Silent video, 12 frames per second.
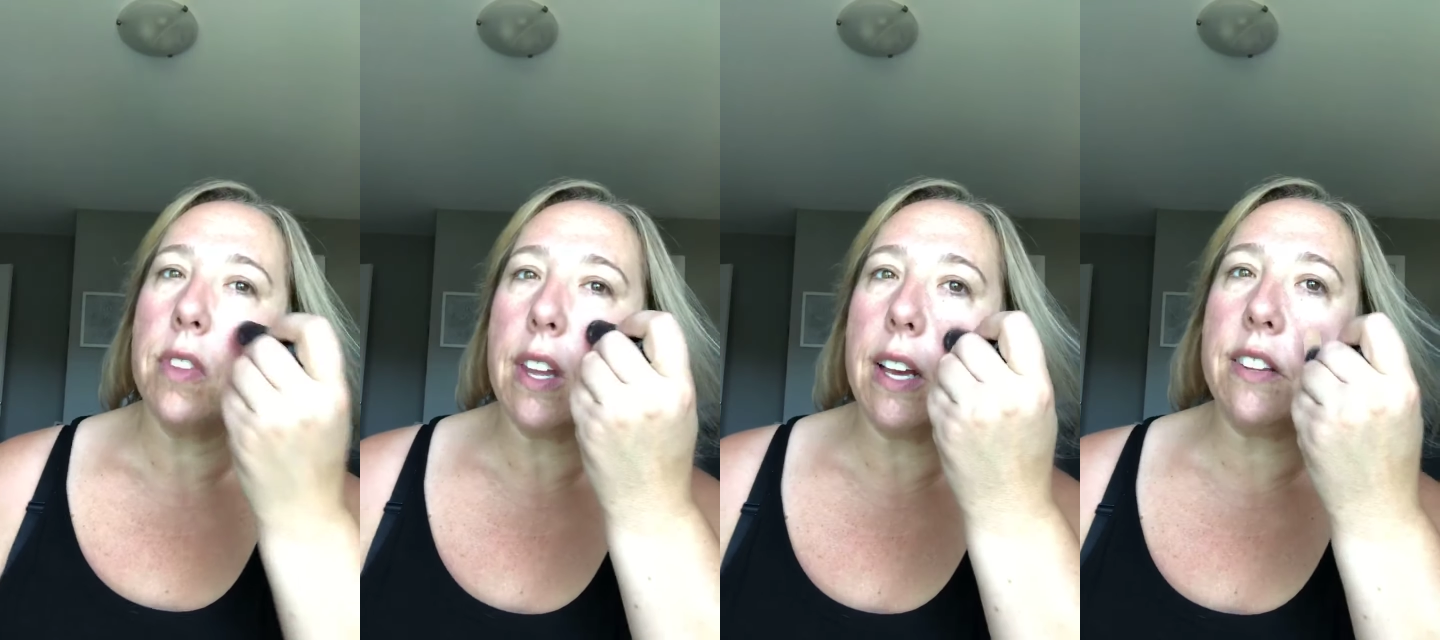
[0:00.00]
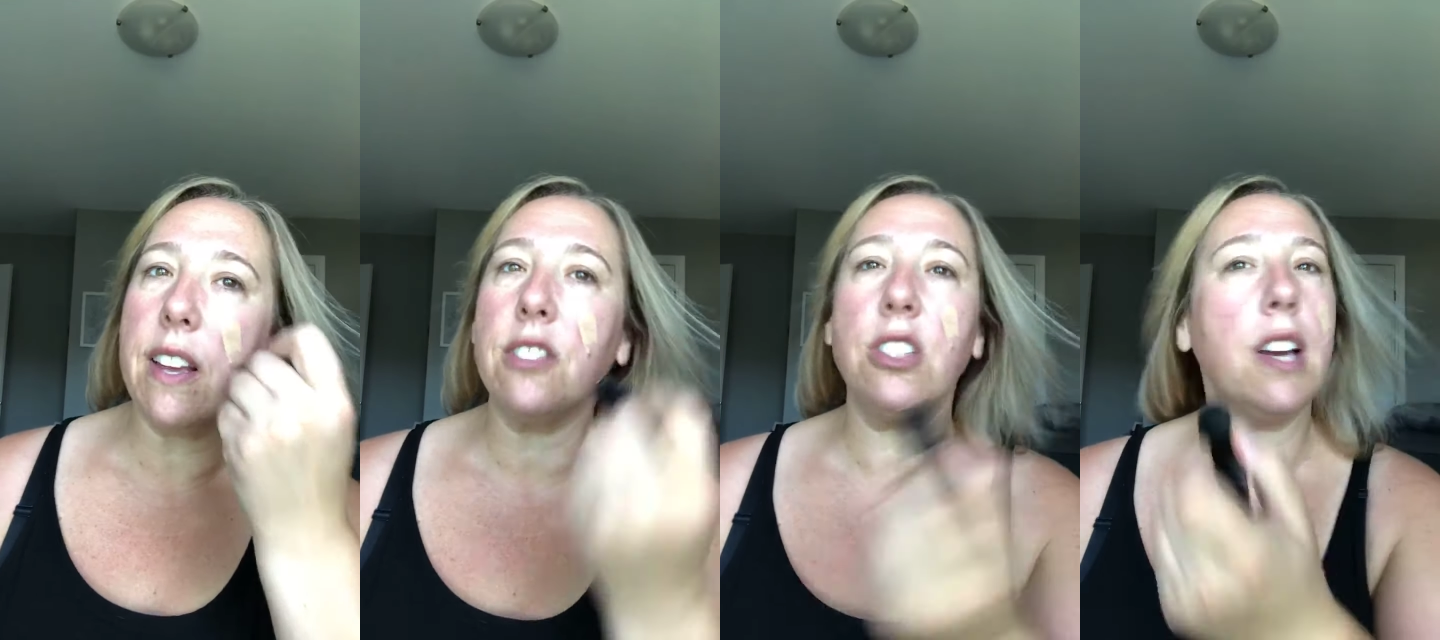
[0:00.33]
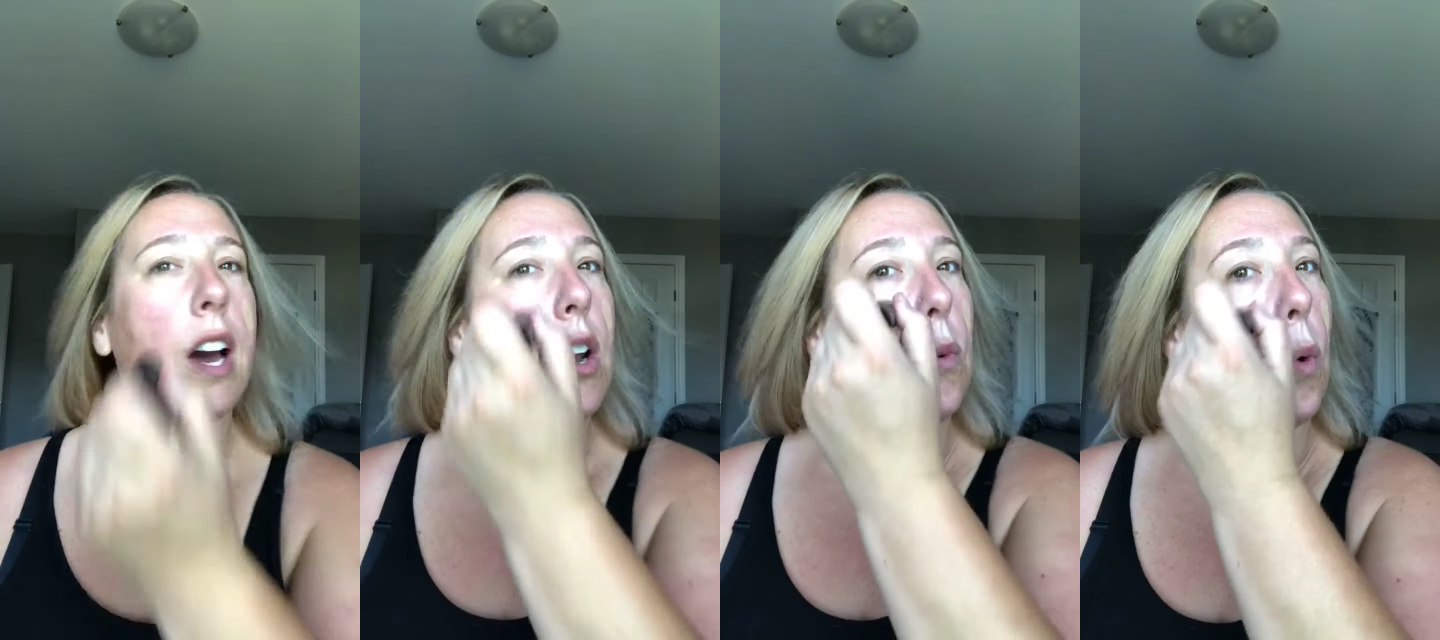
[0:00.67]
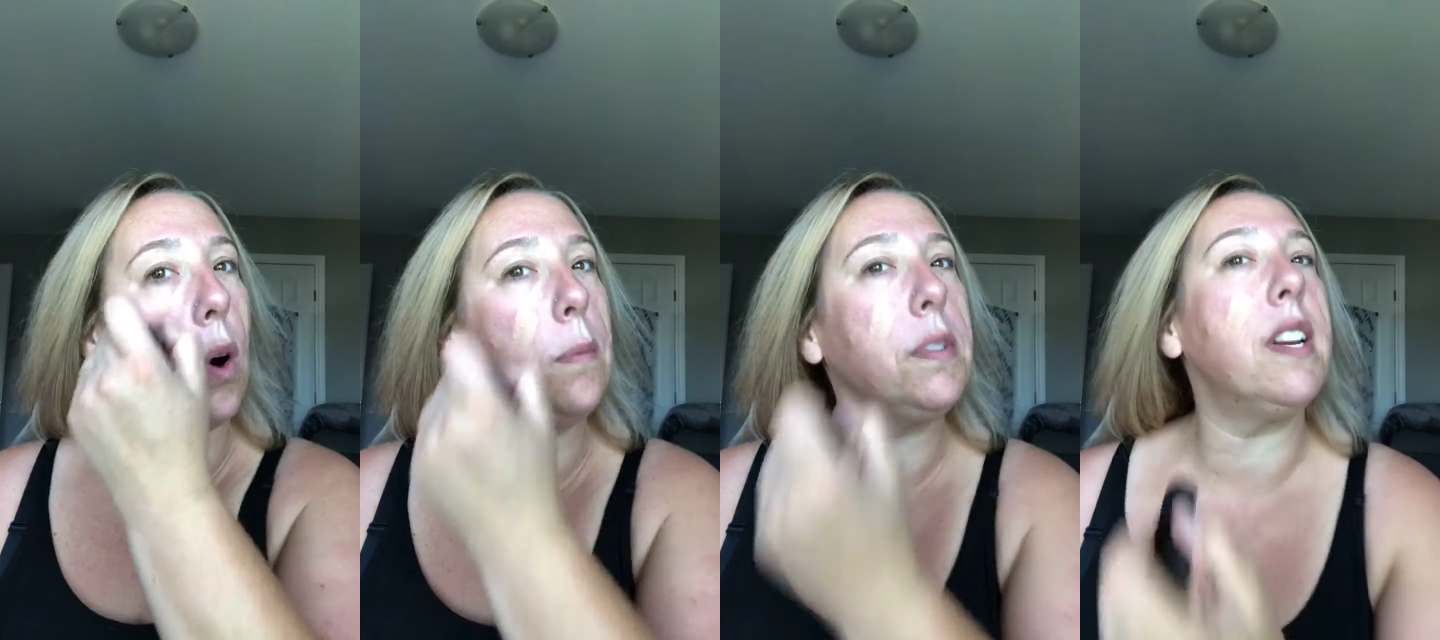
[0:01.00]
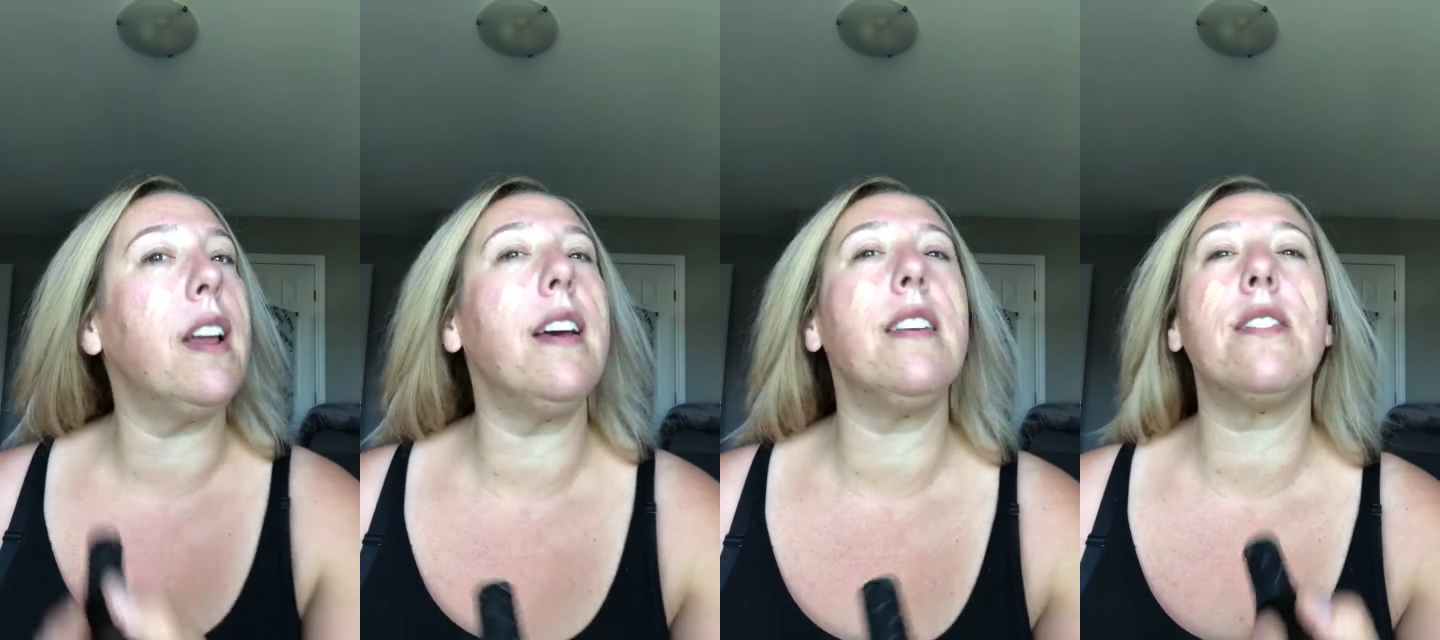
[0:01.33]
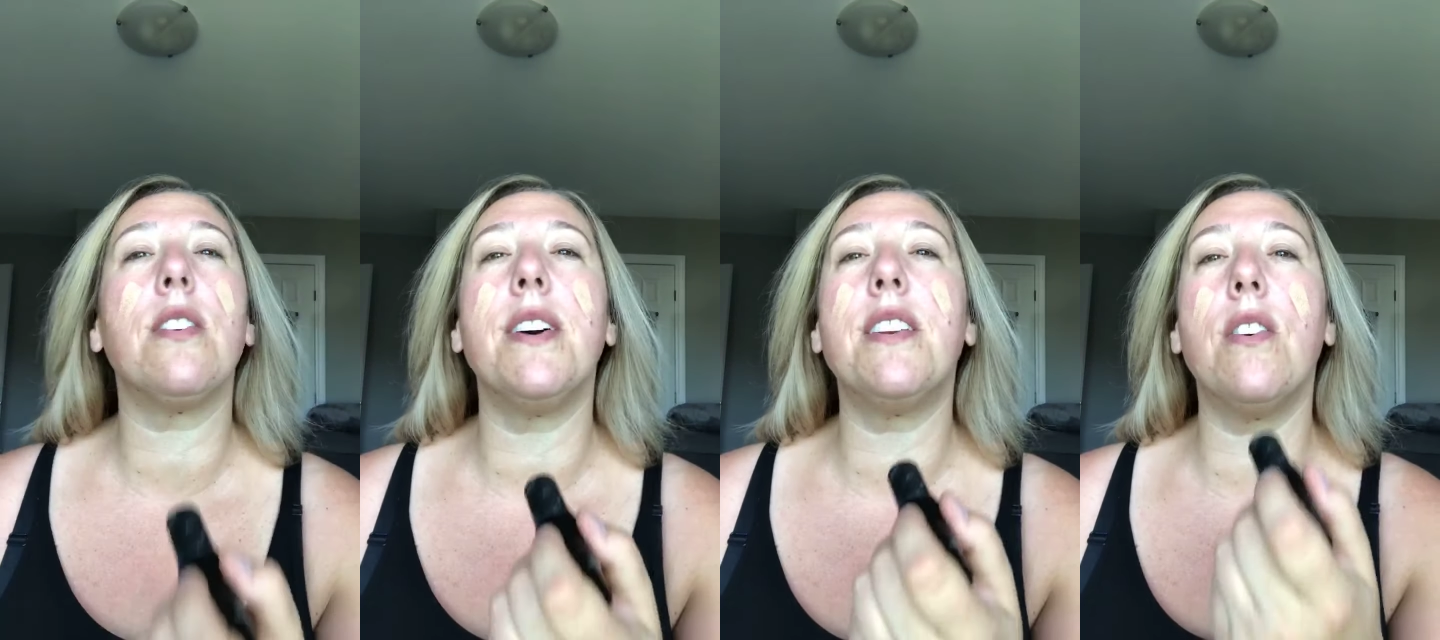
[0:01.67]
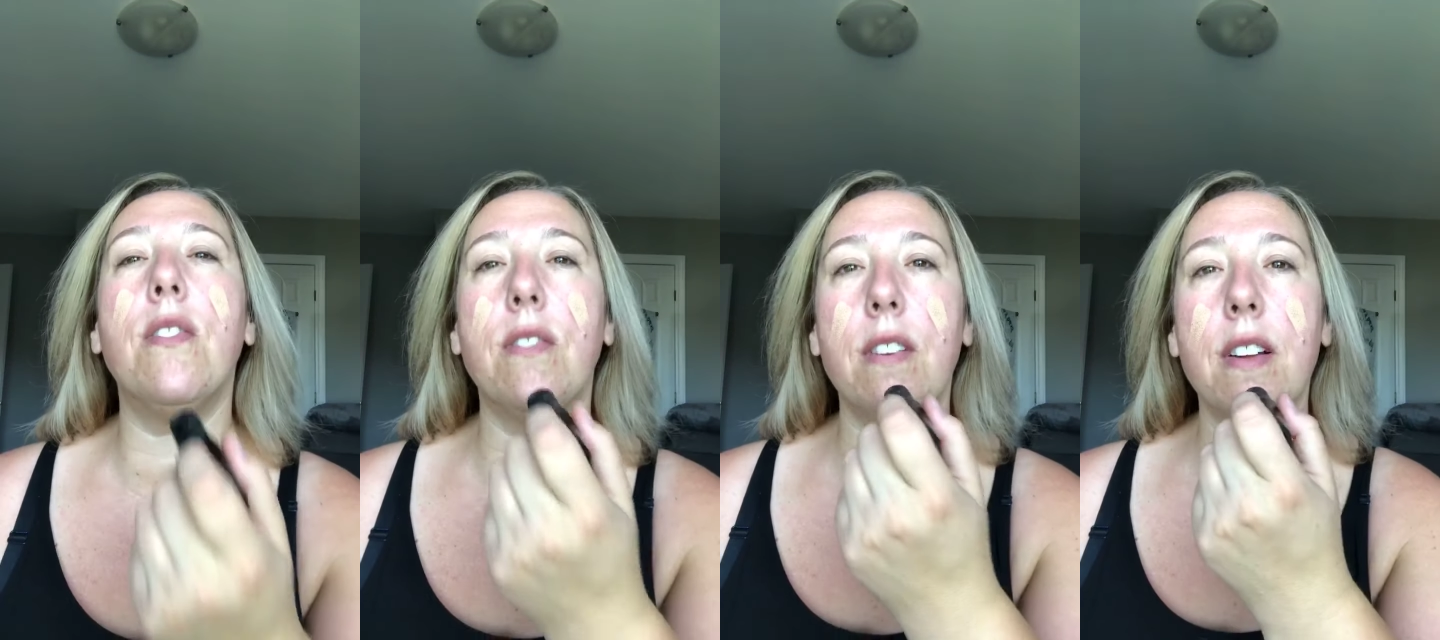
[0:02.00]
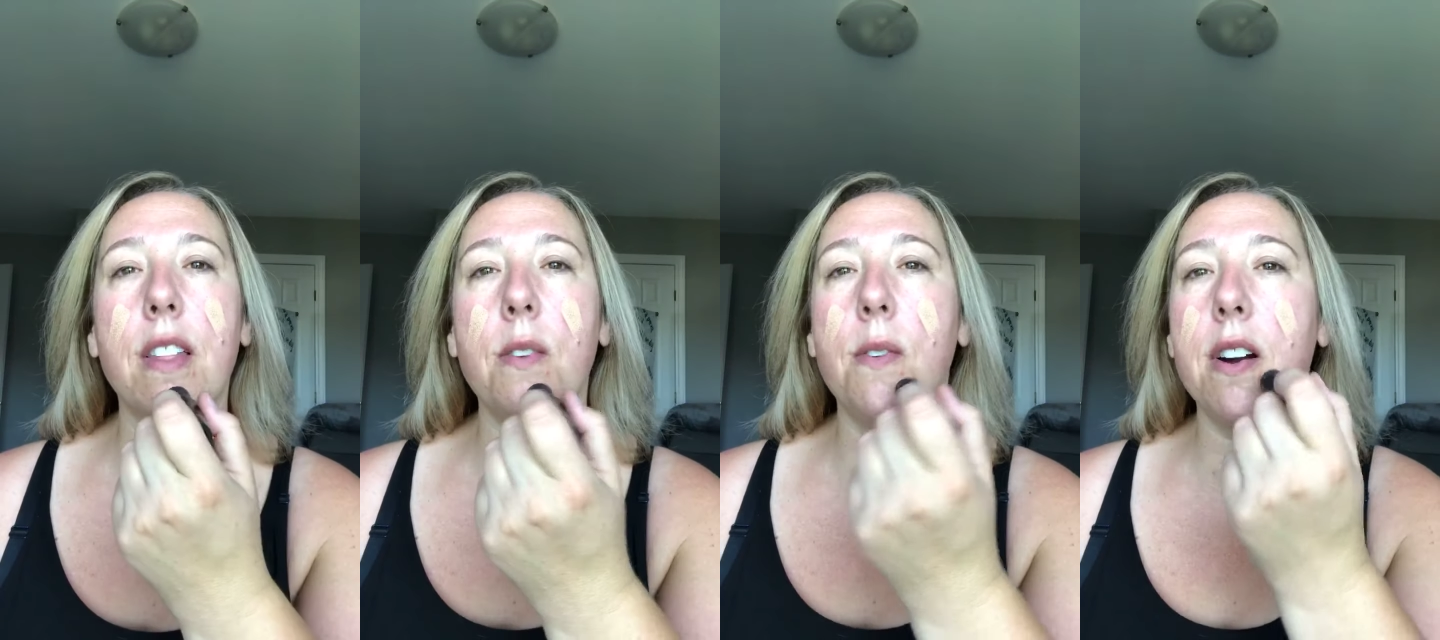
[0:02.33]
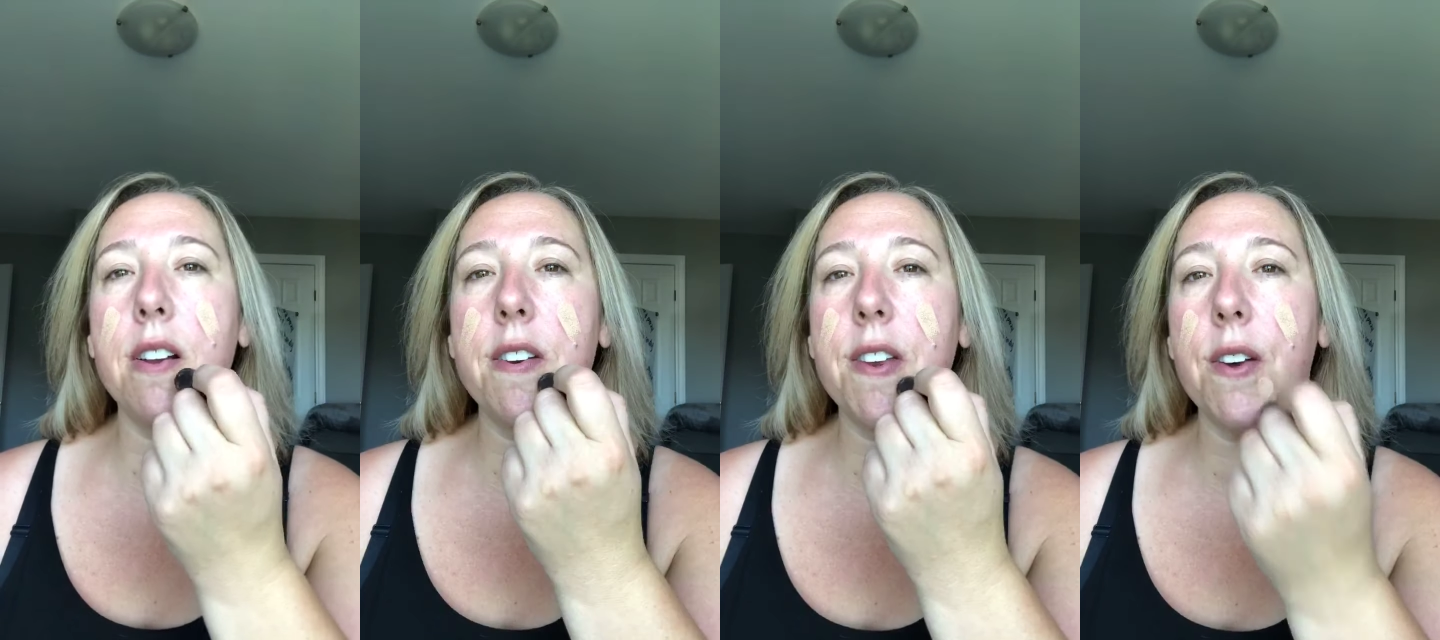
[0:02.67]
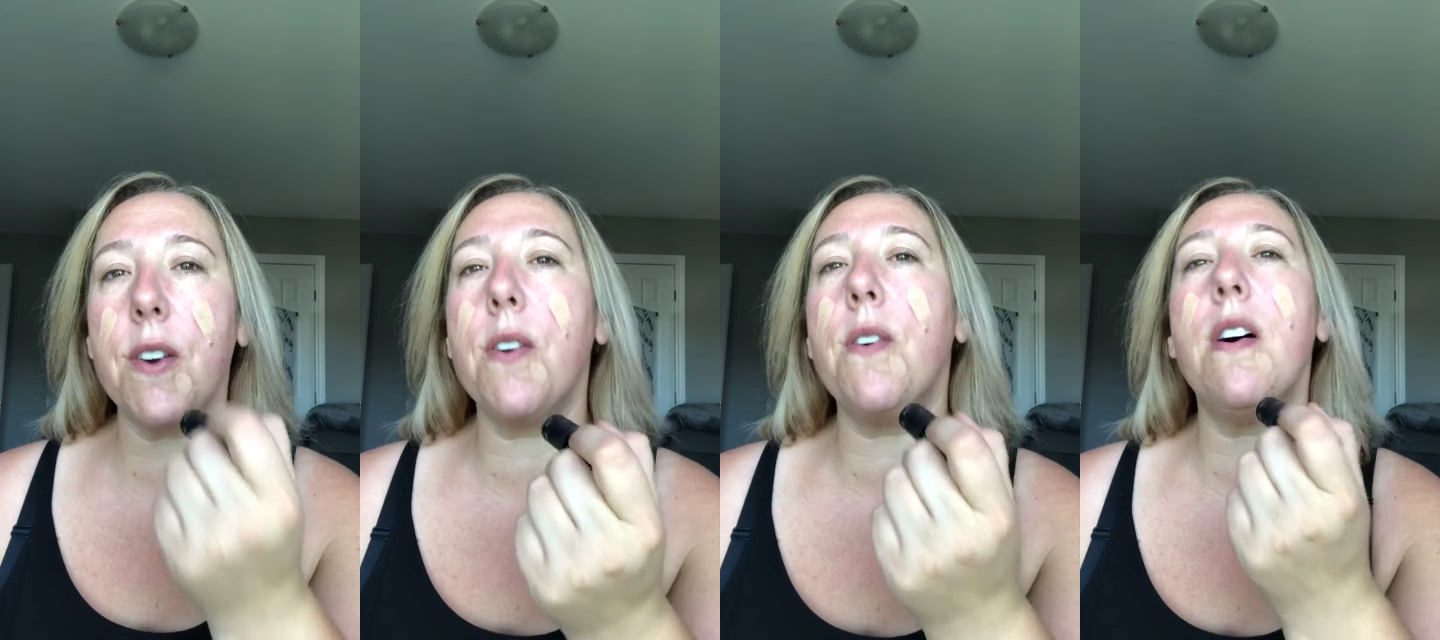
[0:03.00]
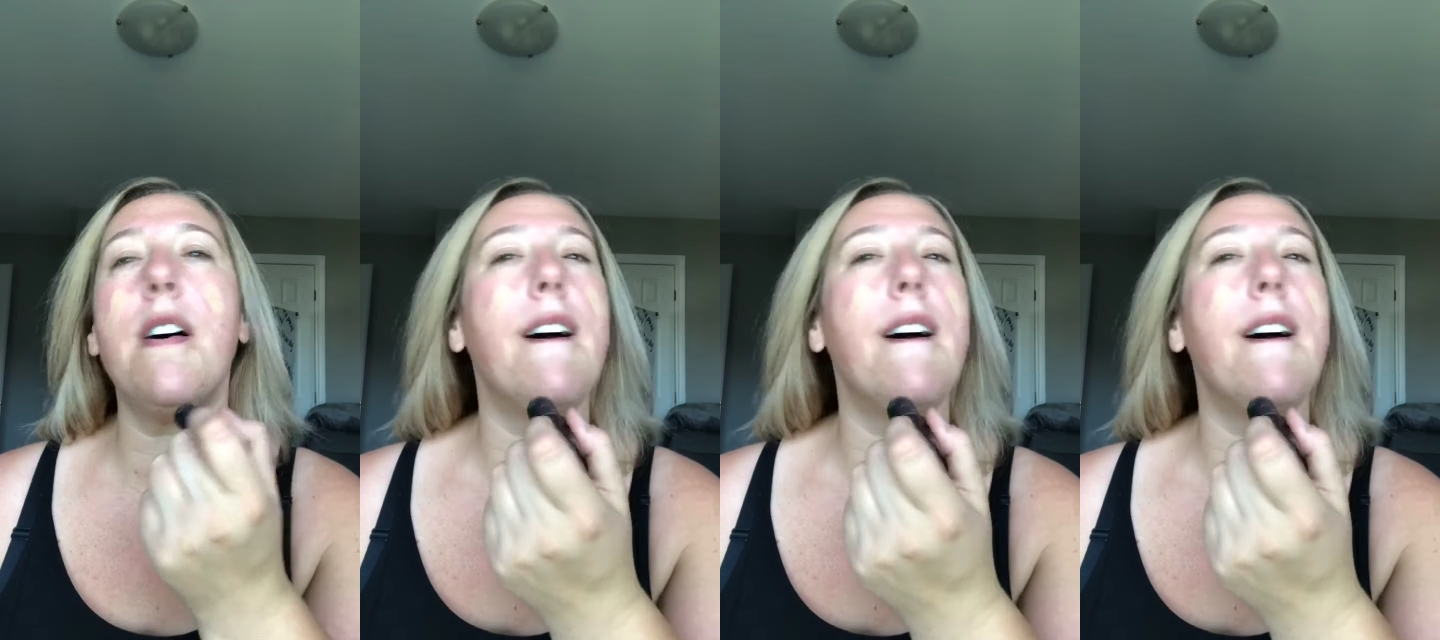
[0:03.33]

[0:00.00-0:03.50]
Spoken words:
It's actually kind of warm today, so I don't really want to do